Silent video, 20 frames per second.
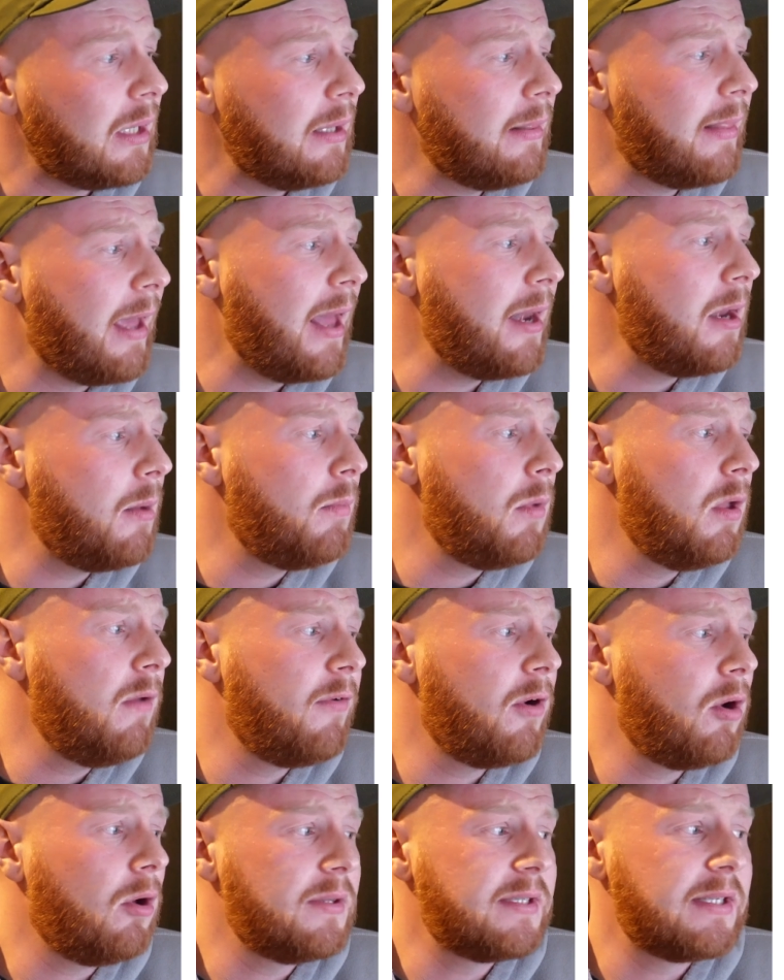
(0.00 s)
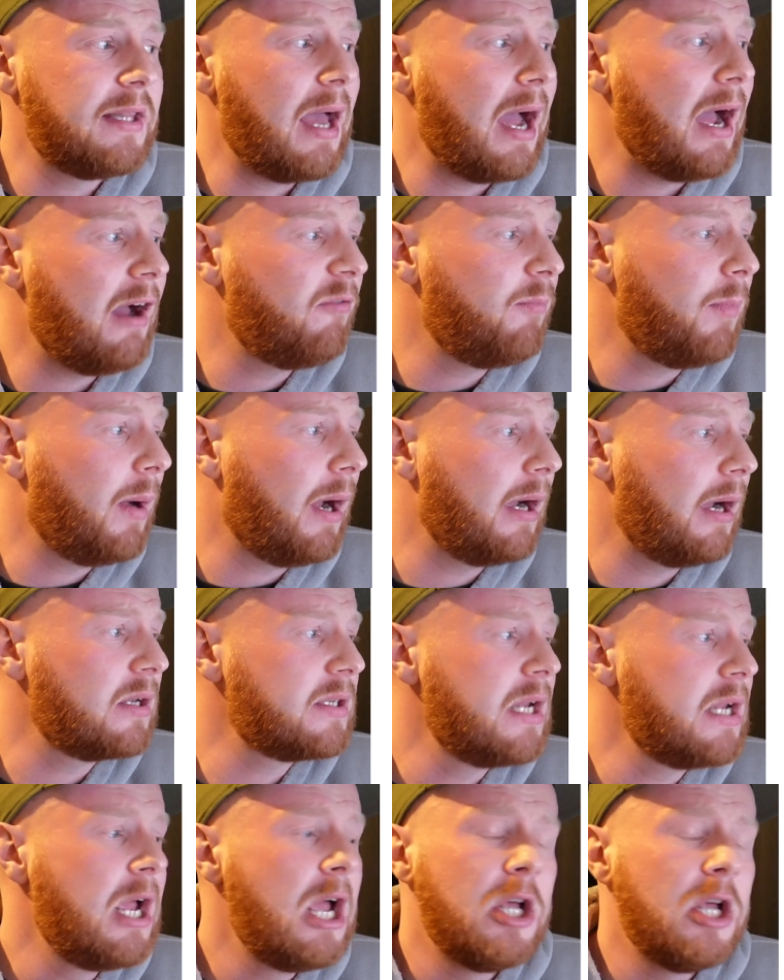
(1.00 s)
Then moving on to the
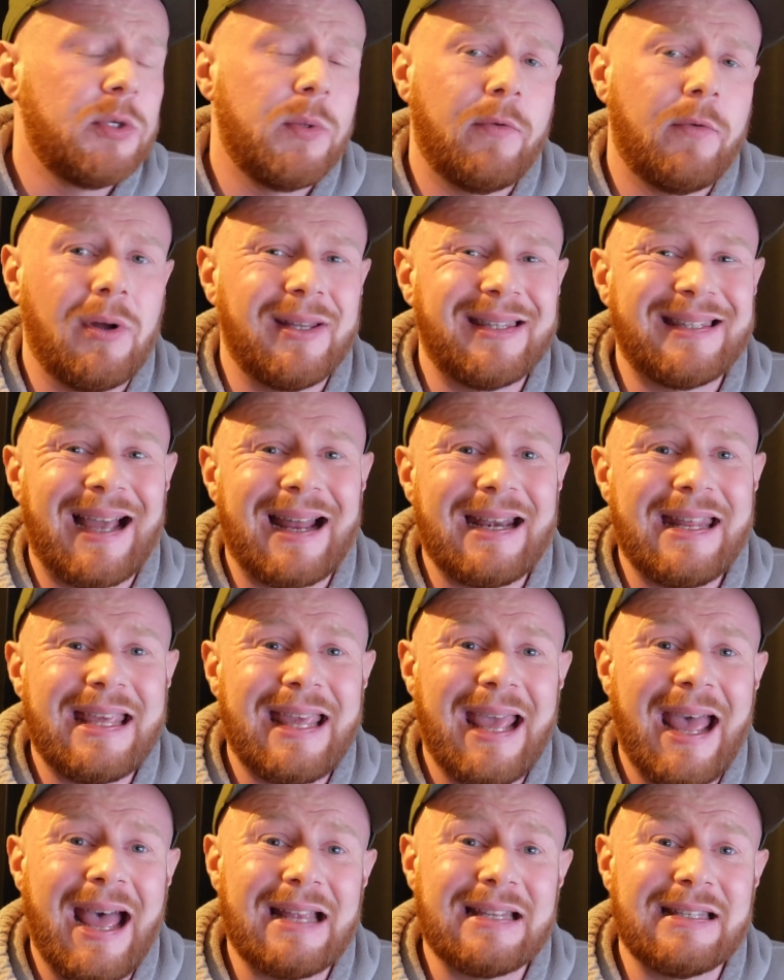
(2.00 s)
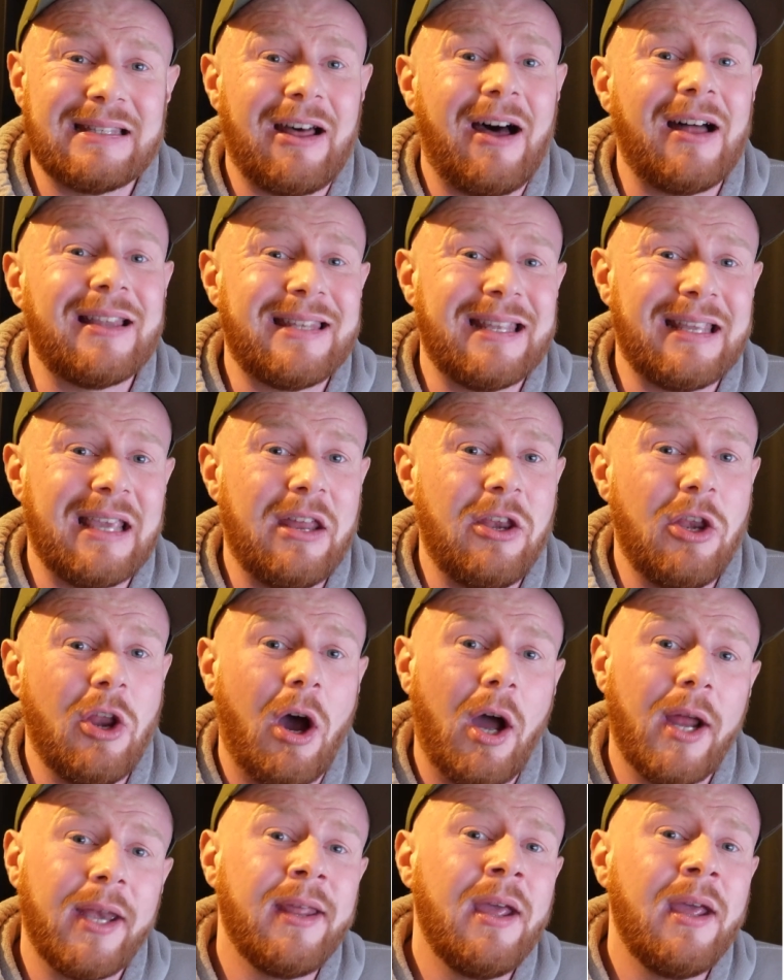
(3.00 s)
halfbacks, so we've got Danny Kerr starting at
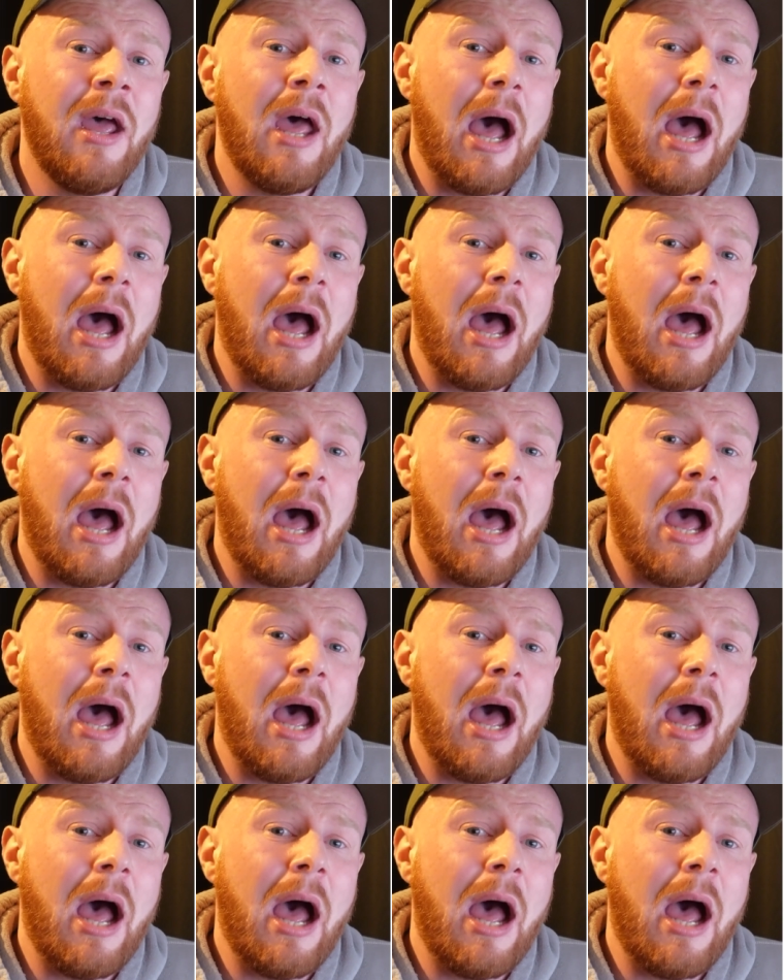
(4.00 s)
9.